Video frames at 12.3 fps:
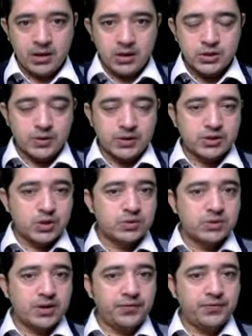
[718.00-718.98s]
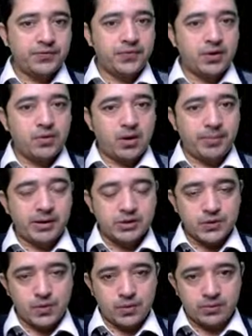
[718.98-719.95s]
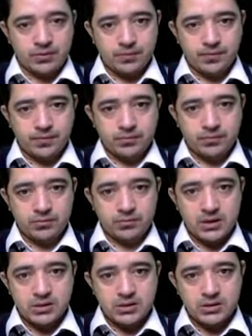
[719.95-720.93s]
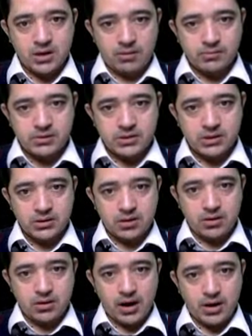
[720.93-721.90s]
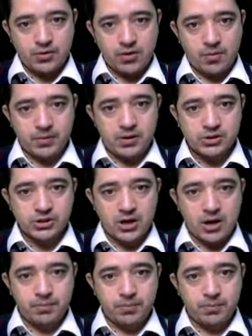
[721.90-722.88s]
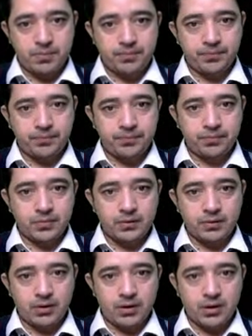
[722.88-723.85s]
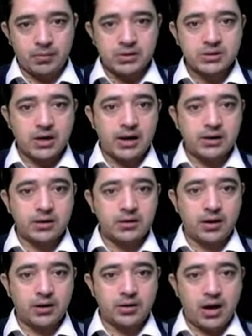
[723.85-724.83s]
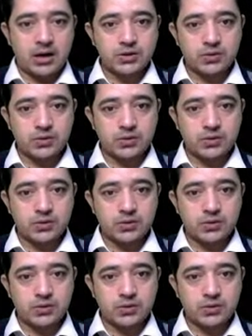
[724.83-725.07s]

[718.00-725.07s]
So exclusive economic zone, this comes in a head drop in a sharp missile done attacks